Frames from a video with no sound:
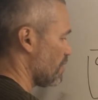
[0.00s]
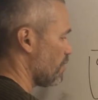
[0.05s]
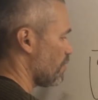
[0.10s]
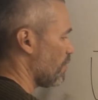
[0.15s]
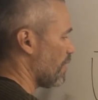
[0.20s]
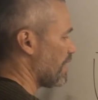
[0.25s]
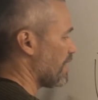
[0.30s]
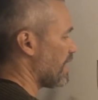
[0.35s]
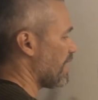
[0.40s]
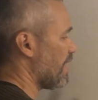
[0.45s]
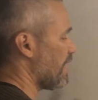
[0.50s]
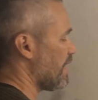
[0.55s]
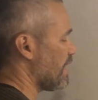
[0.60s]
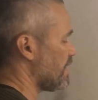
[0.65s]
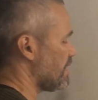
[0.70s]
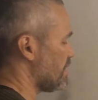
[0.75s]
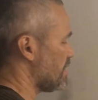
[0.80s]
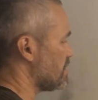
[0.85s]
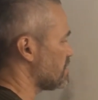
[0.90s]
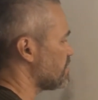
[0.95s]
when
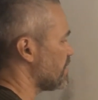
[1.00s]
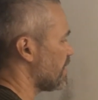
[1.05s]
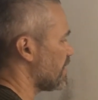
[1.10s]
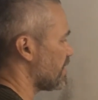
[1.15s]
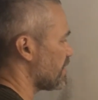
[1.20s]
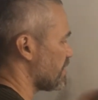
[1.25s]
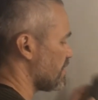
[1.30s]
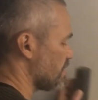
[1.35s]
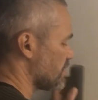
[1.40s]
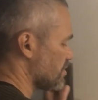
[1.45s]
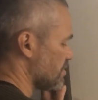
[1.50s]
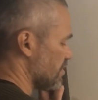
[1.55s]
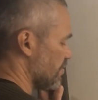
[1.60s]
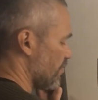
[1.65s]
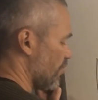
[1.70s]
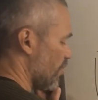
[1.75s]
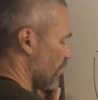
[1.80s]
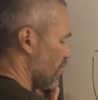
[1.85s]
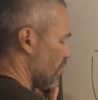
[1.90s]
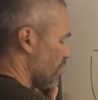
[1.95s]
a is bigger than
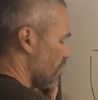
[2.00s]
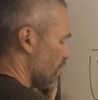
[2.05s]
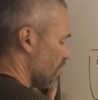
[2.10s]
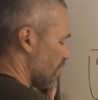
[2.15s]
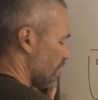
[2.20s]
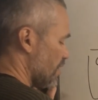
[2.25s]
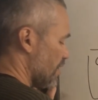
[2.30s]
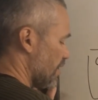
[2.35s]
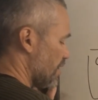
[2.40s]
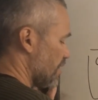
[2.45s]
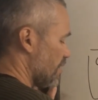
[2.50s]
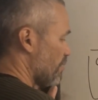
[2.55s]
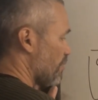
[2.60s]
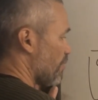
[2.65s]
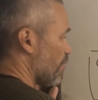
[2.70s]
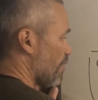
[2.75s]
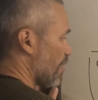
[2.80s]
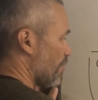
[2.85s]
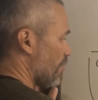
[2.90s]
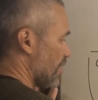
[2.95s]
0, then the
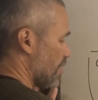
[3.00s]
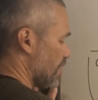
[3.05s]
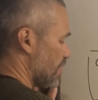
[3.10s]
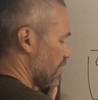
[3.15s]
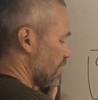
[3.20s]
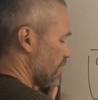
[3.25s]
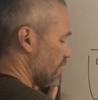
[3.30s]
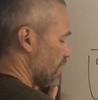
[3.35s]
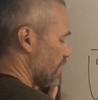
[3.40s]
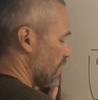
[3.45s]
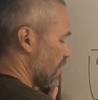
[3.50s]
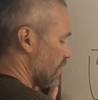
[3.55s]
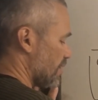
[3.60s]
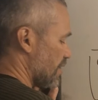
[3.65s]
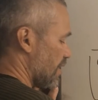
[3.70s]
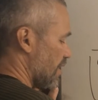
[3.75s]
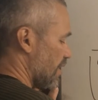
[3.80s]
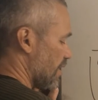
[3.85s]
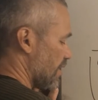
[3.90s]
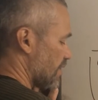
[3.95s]
probability
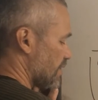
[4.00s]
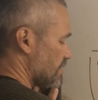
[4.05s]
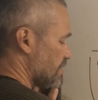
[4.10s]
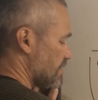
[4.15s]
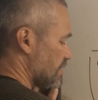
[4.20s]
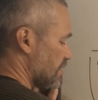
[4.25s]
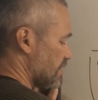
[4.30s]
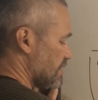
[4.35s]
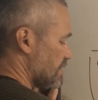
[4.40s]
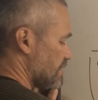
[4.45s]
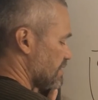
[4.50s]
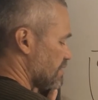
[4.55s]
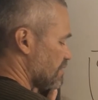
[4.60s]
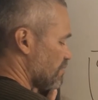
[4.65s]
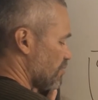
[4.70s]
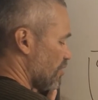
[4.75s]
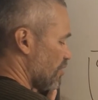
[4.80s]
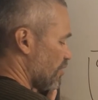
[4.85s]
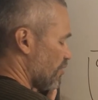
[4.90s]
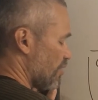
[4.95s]
that x is
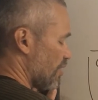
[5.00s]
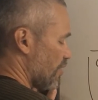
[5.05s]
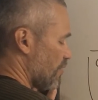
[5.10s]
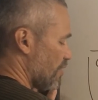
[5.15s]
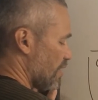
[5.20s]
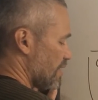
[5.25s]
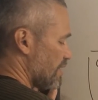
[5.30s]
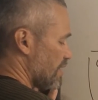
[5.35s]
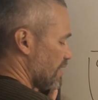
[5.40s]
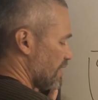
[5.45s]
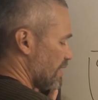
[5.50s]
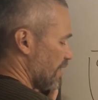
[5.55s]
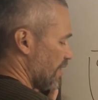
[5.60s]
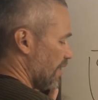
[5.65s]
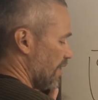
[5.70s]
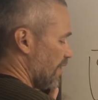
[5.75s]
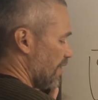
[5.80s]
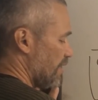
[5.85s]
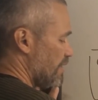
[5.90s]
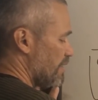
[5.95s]
smaller or equal than
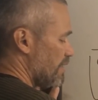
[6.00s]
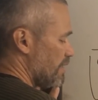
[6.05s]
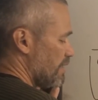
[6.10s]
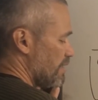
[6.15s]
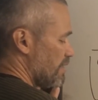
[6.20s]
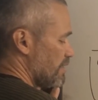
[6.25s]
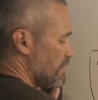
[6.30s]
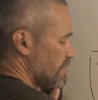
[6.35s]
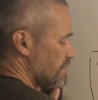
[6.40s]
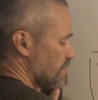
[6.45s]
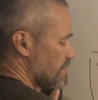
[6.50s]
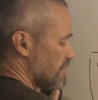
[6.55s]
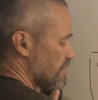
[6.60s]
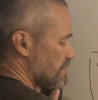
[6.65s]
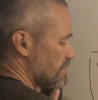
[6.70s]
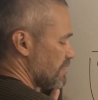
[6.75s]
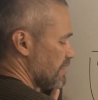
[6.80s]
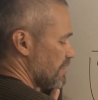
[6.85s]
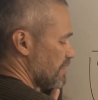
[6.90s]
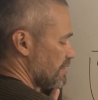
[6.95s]
a is
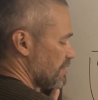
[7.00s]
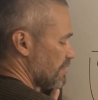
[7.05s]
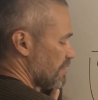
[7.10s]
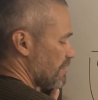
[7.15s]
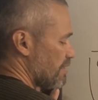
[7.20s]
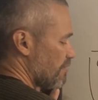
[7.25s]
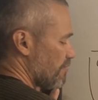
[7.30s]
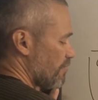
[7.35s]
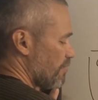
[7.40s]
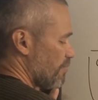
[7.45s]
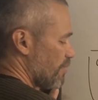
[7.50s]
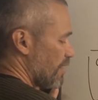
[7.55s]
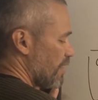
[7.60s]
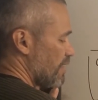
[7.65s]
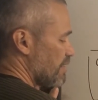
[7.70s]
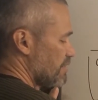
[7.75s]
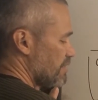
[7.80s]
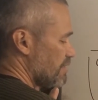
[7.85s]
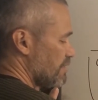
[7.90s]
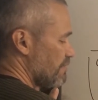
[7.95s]
just the integral from
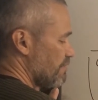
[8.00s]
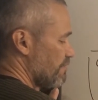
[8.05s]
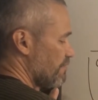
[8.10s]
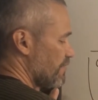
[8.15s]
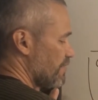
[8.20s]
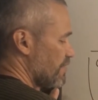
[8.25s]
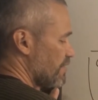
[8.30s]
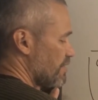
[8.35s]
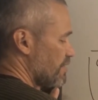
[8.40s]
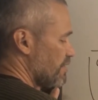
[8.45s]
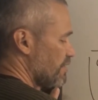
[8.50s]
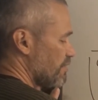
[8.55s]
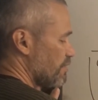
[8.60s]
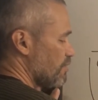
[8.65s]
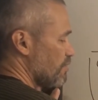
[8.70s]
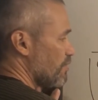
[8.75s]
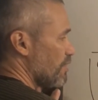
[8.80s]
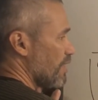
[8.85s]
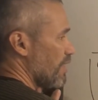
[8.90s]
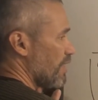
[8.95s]
negative infinity
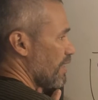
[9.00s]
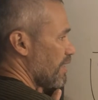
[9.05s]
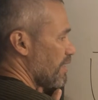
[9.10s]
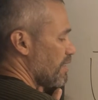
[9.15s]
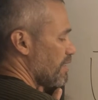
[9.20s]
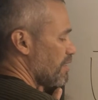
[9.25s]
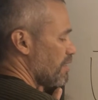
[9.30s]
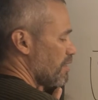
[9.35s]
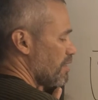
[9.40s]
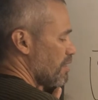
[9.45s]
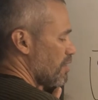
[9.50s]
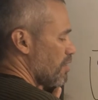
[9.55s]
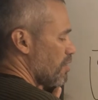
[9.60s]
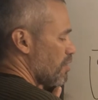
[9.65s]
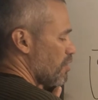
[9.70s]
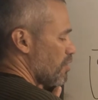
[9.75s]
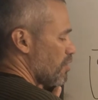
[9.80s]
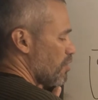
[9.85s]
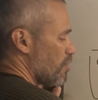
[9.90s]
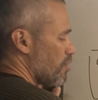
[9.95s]
to a
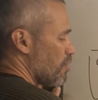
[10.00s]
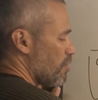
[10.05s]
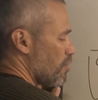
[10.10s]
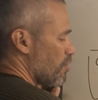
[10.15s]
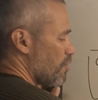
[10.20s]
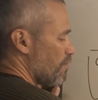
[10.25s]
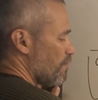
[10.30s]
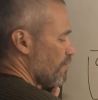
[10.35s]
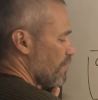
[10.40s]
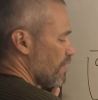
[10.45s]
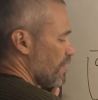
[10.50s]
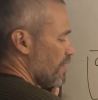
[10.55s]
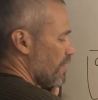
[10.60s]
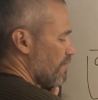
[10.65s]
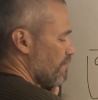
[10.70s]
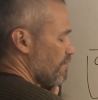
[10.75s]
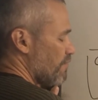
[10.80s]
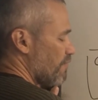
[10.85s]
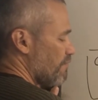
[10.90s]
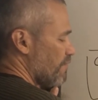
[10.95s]
of
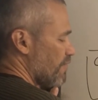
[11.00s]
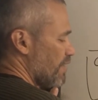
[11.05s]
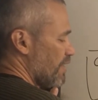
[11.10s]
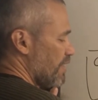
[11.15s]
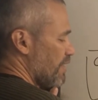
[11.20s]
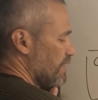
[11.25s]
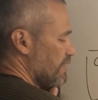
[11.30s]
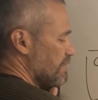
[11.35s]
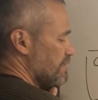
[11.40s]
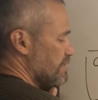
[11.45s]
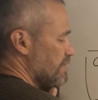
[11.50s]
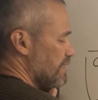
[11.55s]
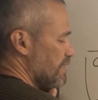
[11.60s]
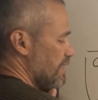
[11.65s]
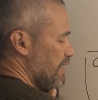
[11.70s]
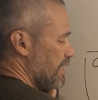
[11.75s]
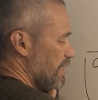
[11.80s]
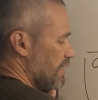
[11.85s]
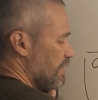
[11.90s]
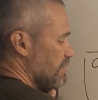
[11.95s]
f of x
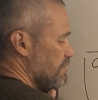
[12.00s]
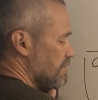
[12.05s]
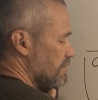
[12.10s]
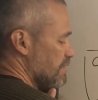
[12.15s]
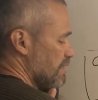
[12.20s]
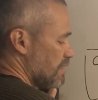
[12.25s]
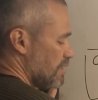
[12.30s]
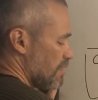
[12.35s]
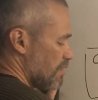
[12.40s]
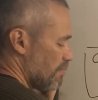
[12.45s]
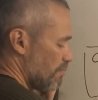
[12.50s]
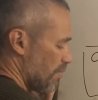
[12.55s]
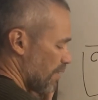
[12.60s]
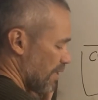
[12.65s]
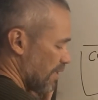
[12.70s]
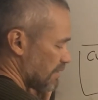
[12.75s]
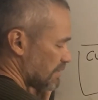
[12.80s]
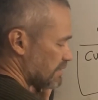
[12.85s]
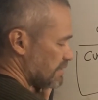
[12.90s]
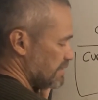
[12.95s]
dx.
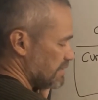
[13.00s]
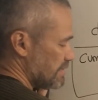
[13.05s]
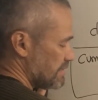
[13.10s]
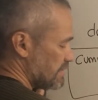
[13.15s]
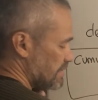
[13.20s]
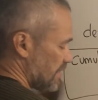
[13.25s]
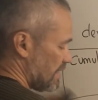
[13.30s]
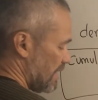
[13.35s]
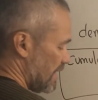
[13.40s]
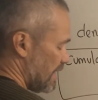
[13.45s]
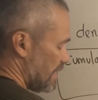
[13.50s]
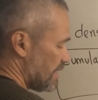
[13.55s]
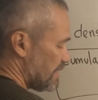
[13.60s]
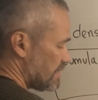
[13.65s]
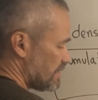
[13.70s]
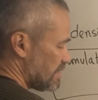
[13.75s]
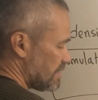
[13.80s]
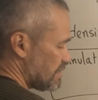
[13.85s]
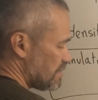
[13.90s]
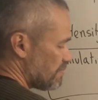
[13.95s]
But since
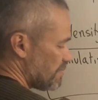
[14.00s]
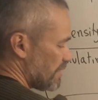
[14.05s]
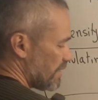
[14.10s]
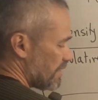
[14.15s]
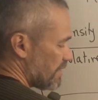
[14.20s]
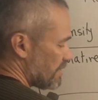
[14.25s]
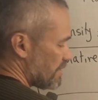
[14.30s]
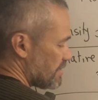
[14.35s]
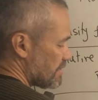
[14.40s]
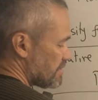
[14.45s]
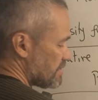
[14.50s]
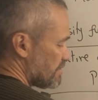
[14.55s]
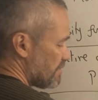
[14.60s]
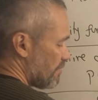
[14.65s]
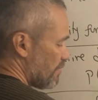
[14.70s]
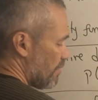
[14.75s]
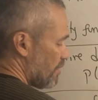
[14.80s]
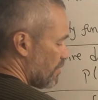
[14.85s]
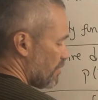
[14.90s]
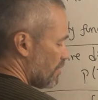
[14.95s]
a is bigger than
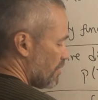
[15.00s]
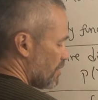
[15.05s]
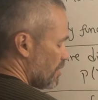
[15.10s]
0,